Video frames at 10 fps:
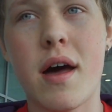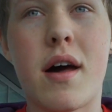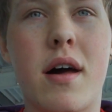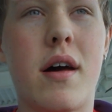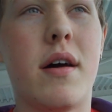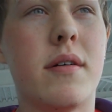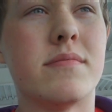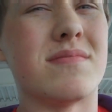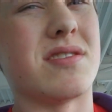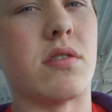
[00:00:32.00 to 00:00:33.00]

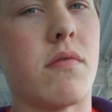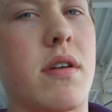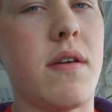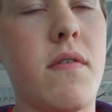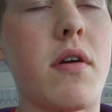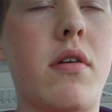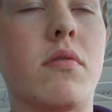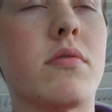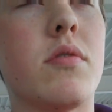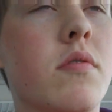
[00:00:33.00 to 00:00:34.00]
It's not really very
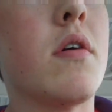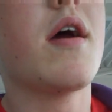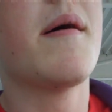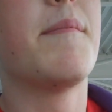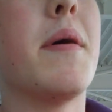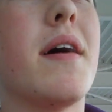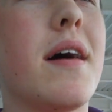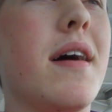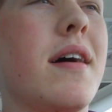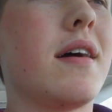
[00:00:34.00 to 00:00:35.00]
cool at all,
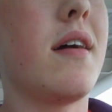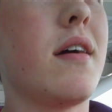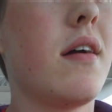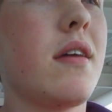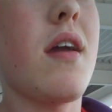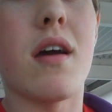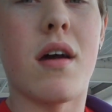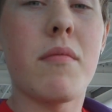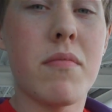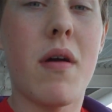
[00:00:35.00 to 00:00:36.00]
but
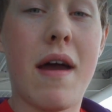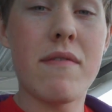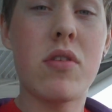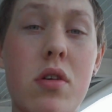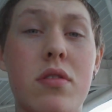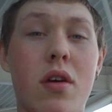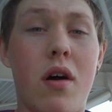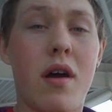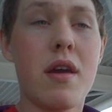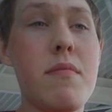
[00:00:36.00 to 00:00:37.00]
yeah, I'm having a good
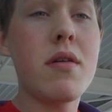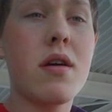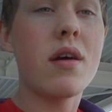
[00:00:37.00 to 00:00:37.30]
time.